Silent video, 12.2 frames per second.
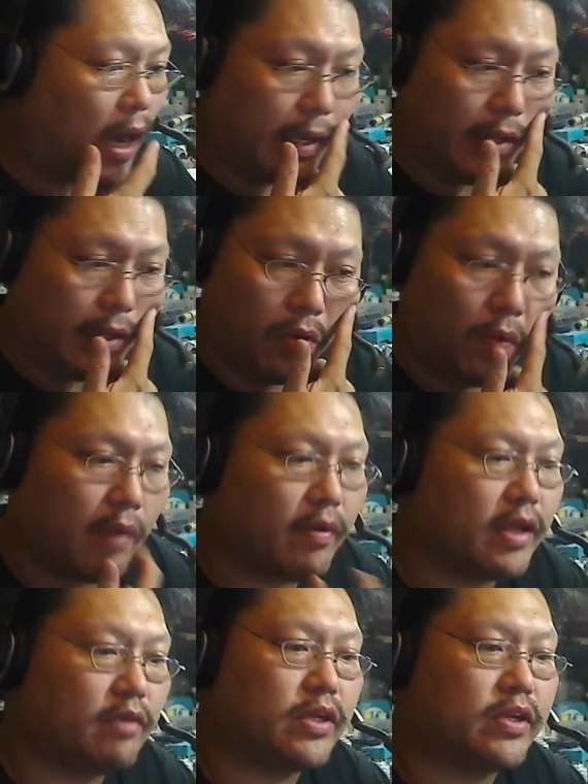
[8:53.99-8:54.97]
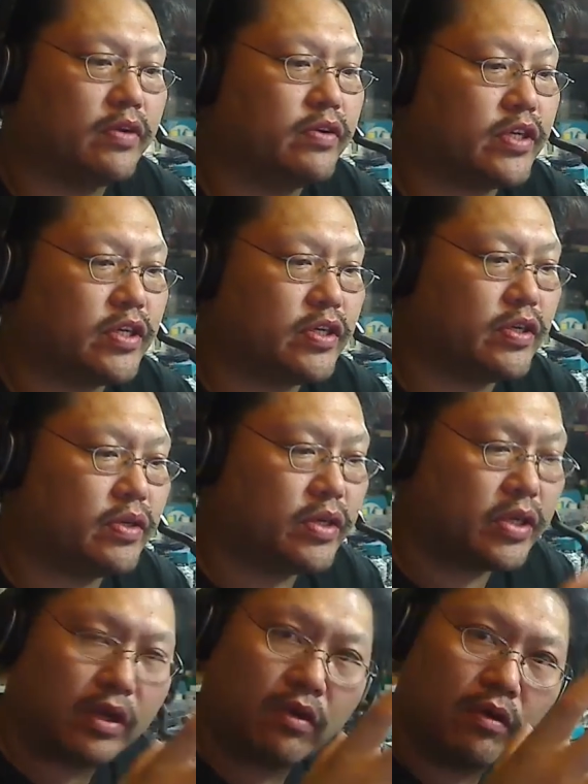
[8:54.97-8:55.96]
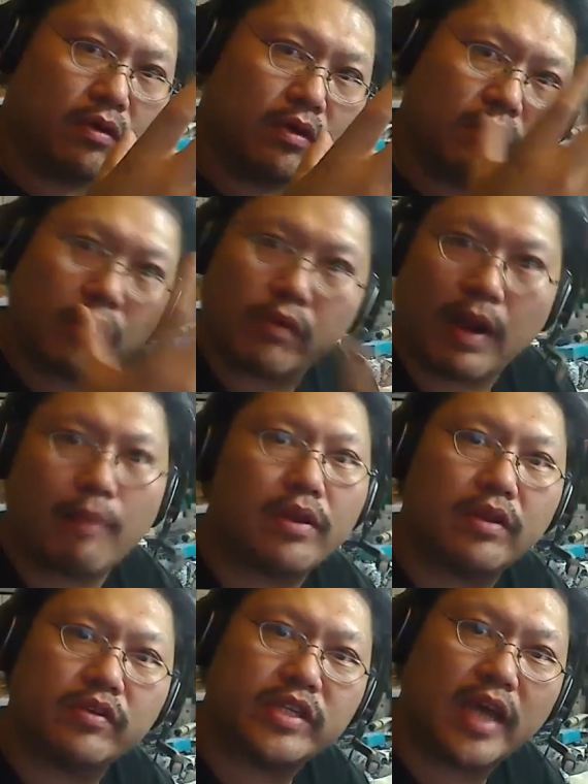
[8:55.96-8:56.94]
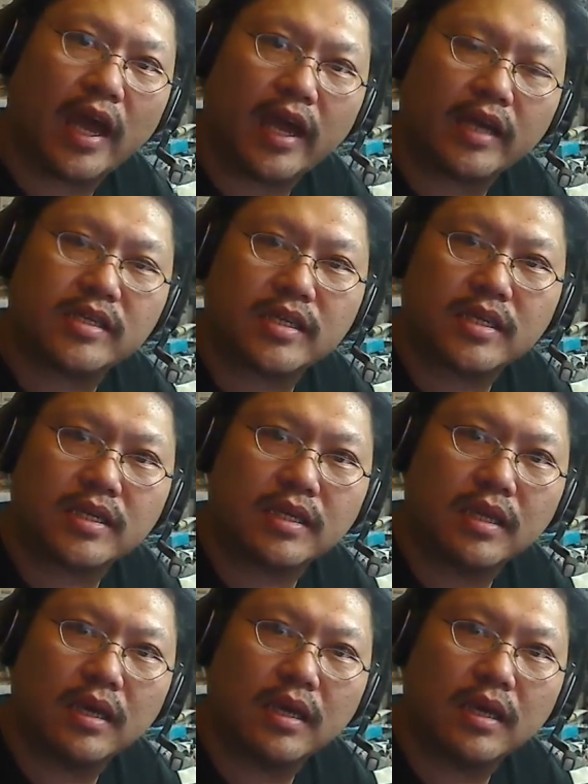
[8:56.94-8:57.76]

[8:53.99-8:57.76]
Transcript: Either way, what you would do is you grab one of those tanks,